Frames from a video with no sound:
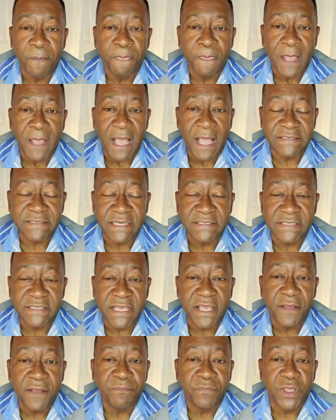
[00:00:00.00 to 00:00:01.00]
As I say,
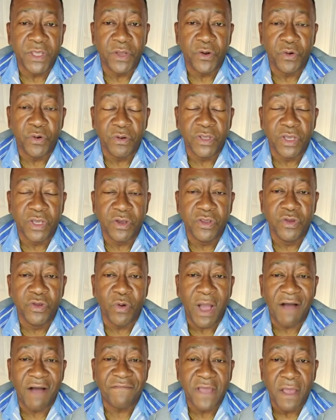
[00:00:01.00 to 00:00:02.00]
you
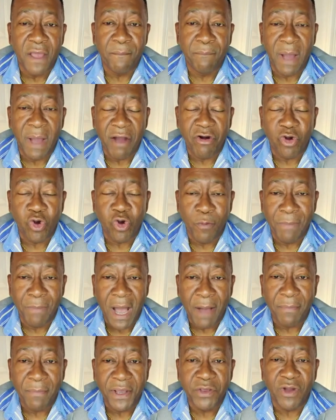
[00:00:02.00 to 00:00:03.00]
have Barack
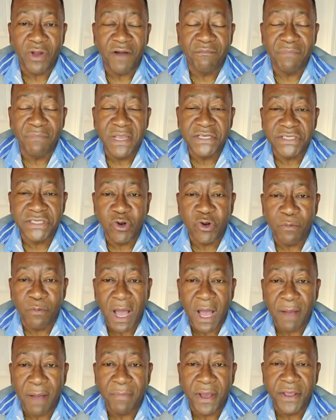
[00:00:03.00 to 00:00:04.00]
Obama, you have Michelle
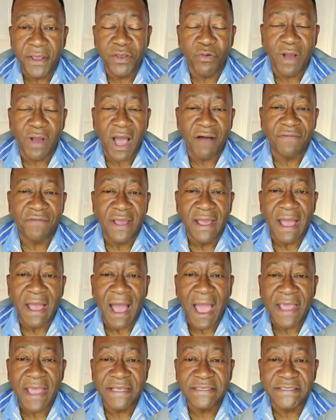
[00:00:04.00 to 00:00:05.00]
Obama, you have
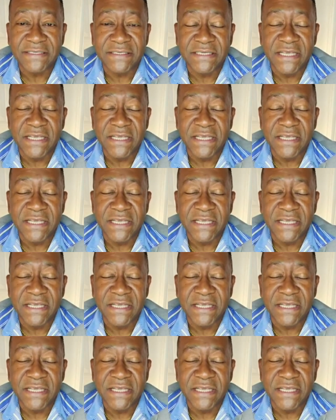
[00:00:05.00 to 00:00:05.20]
Ice-T,